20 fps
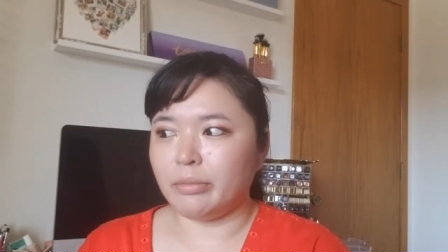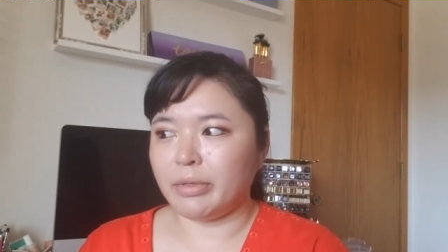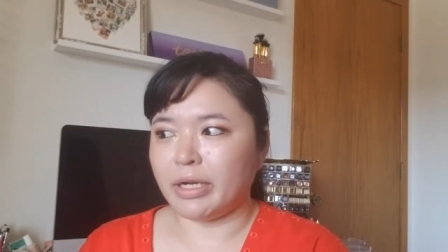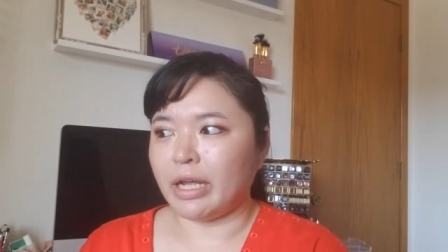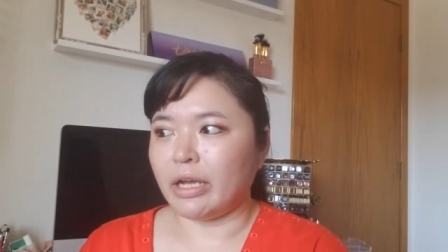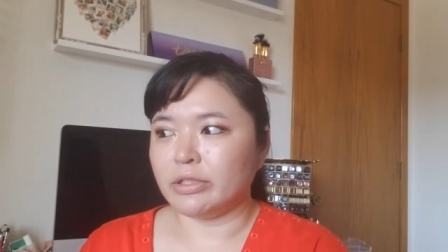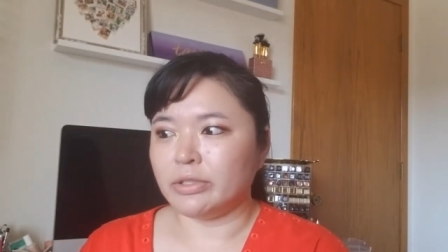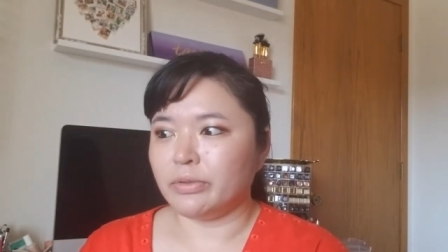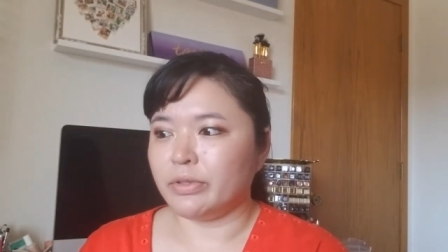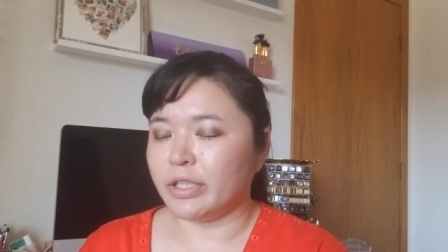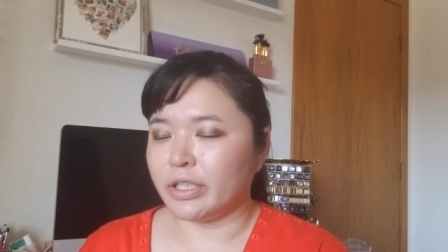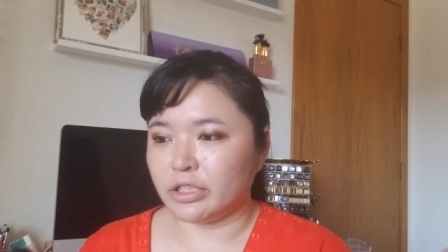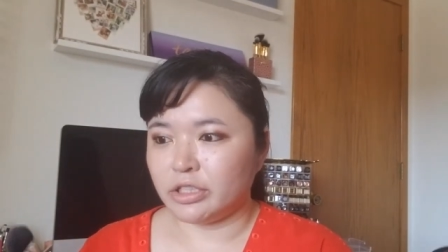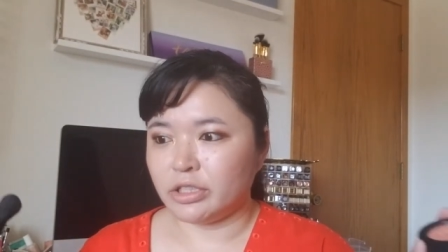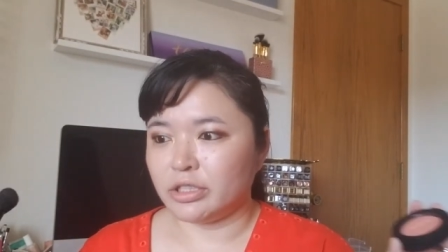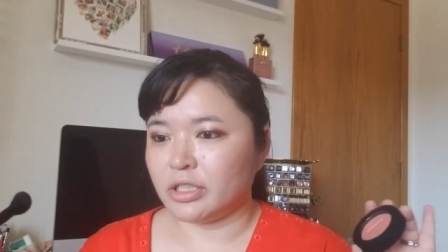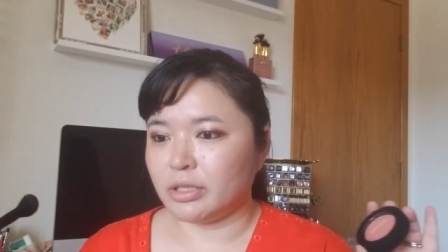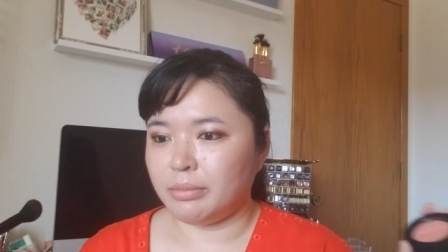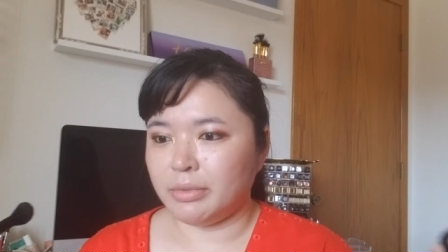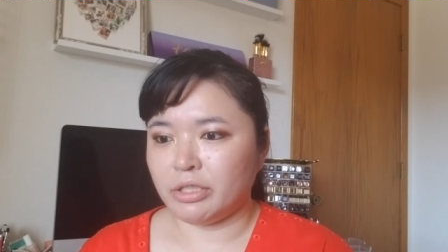but I also think it's
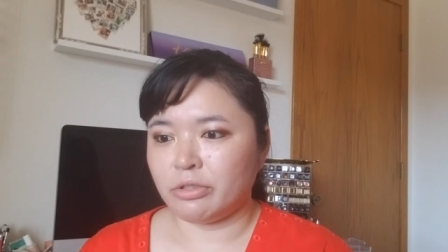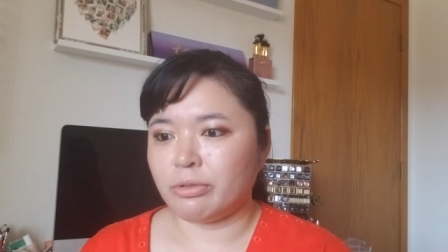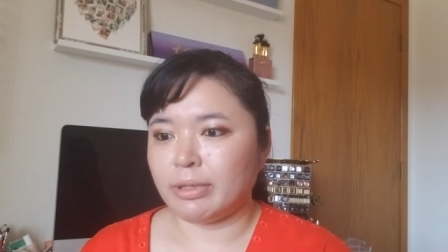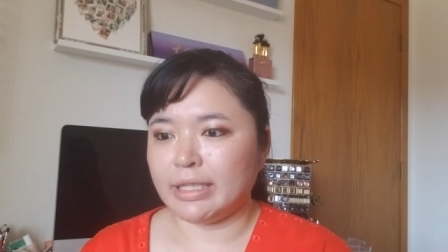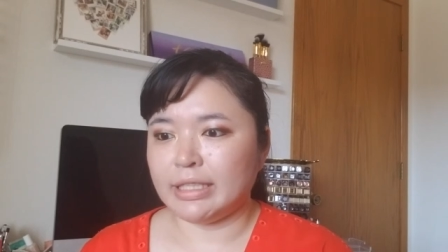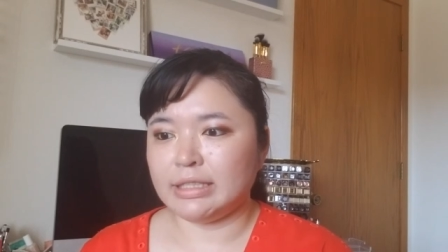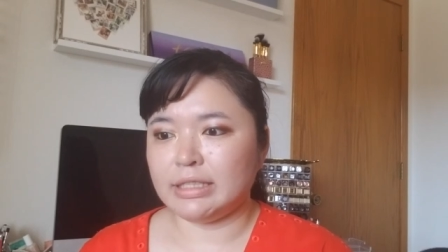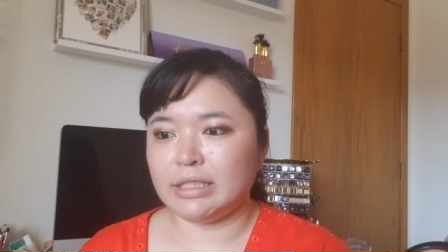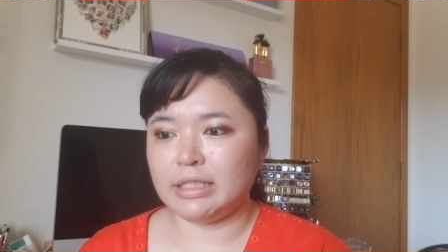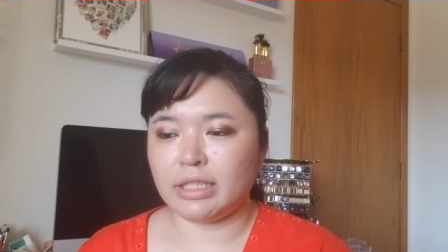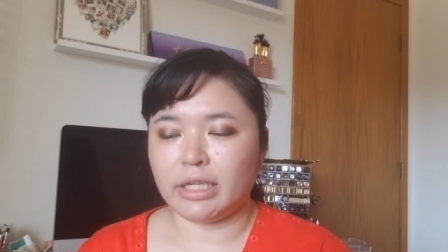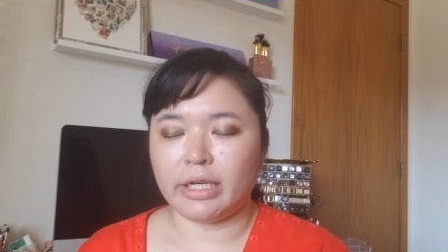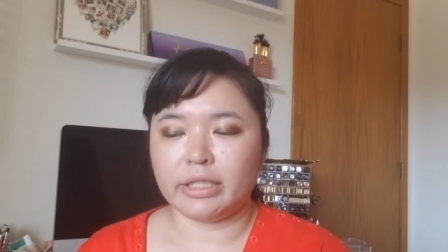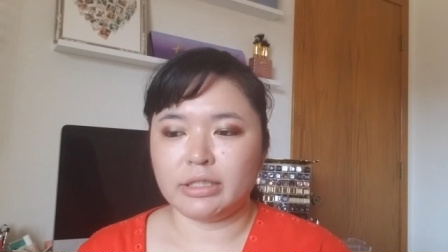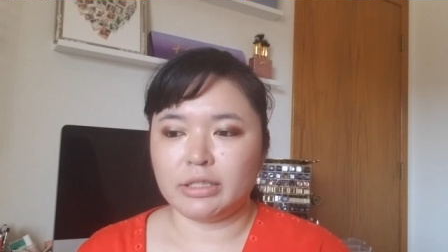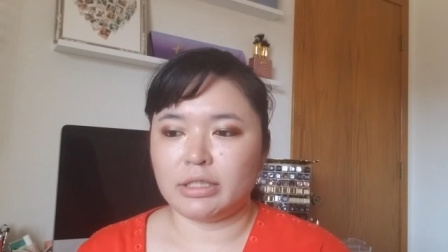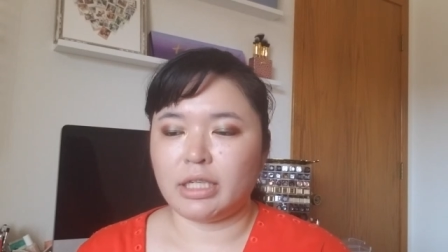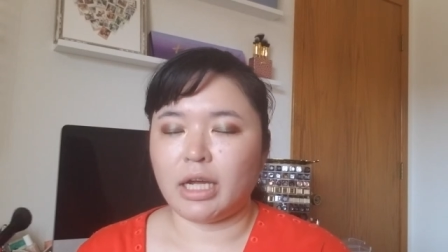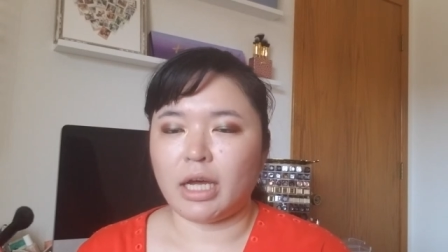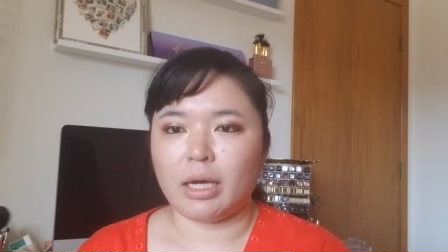just going to be crazy,
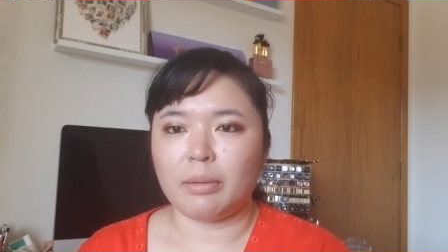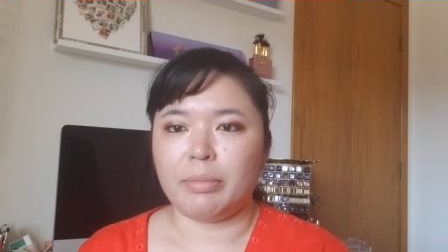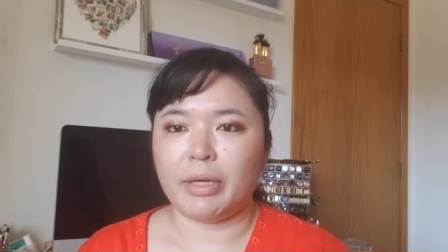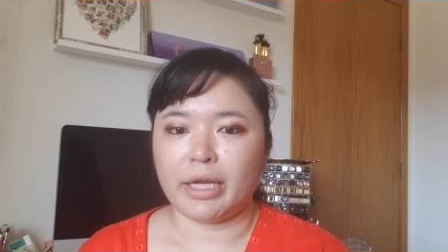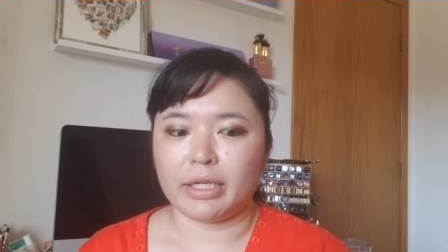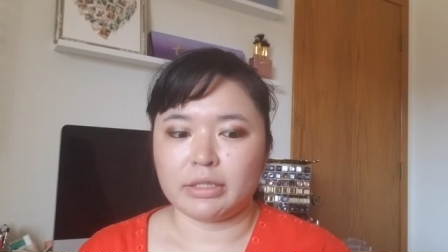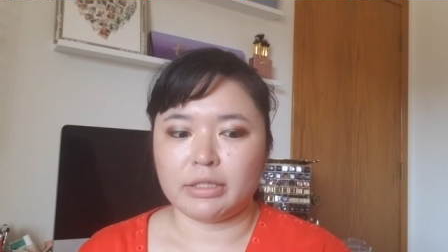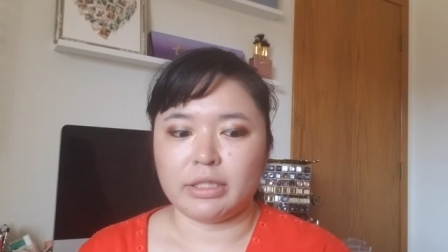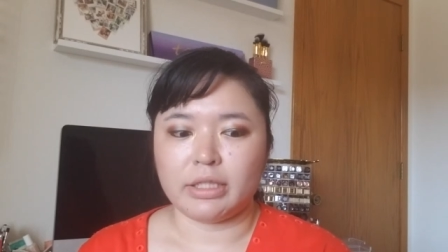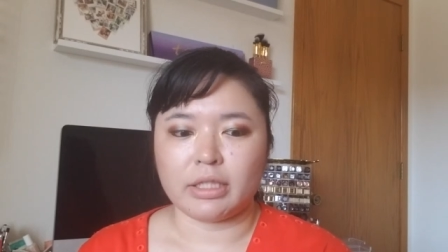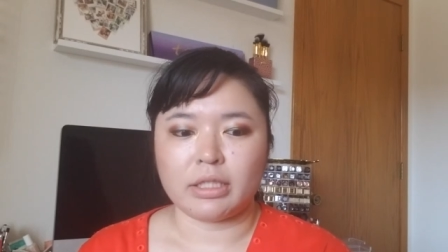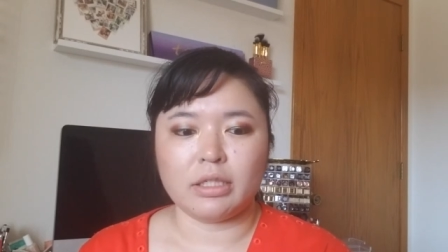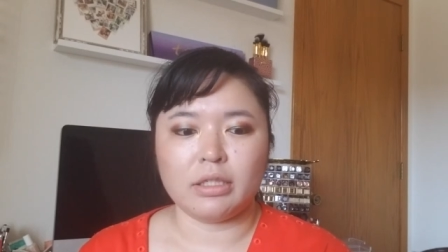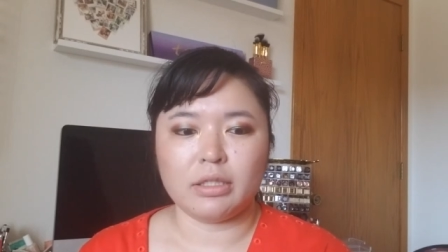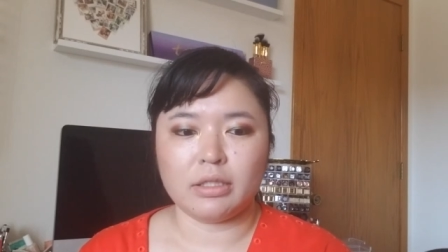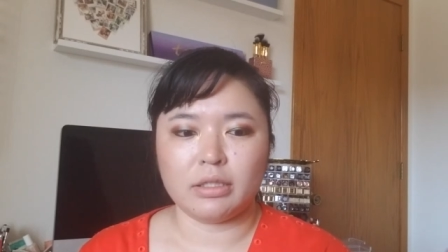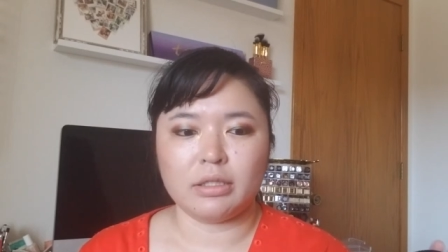nonstop, hectic,